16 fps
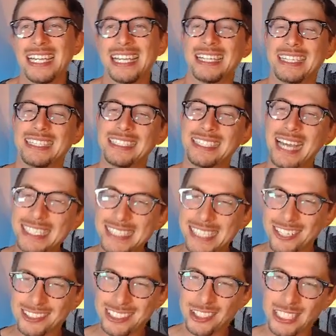The
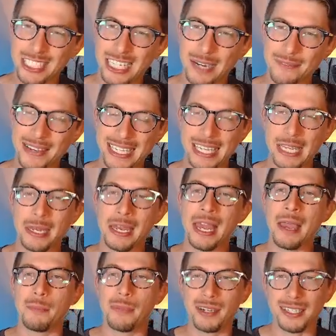Ninetales is going to come back in,
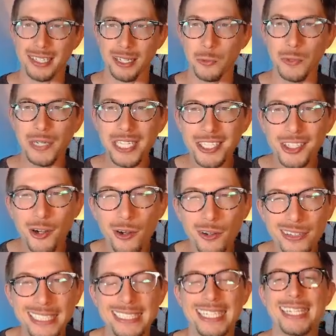but we are
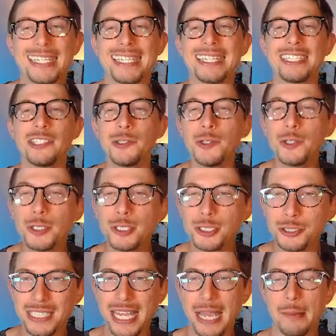only taking
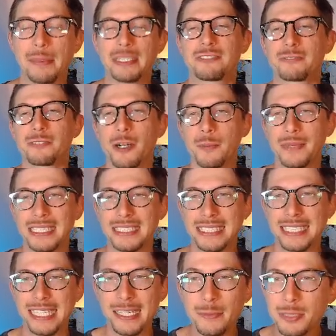neutral damage from
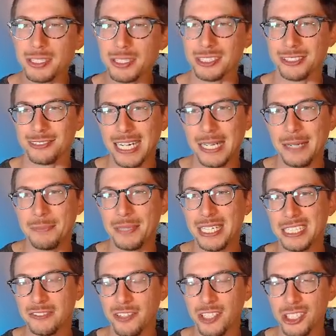these Embers, right?
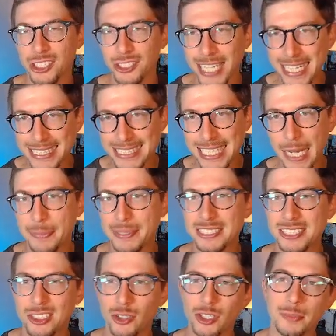Because of our Dragon
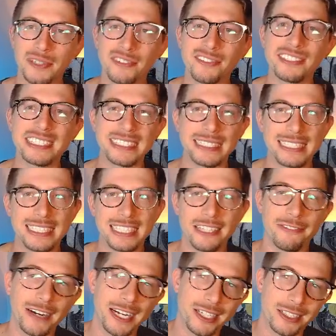typing is going to be resisting
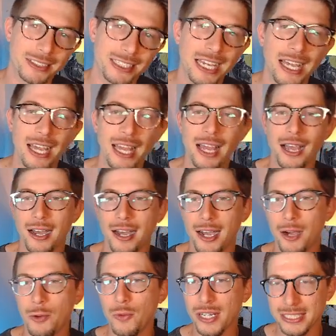the fires,
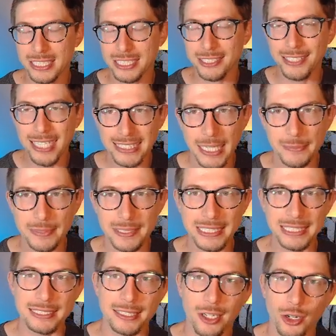whereas the Grass type
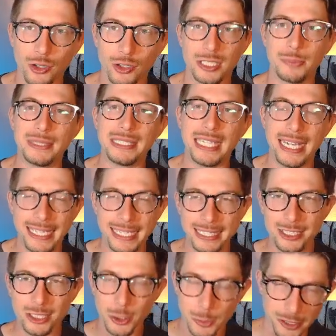is going to be
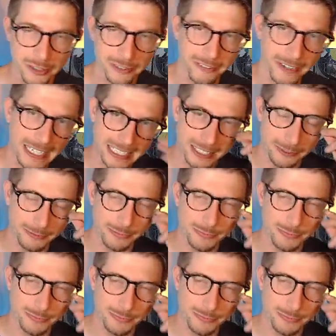taking super effective.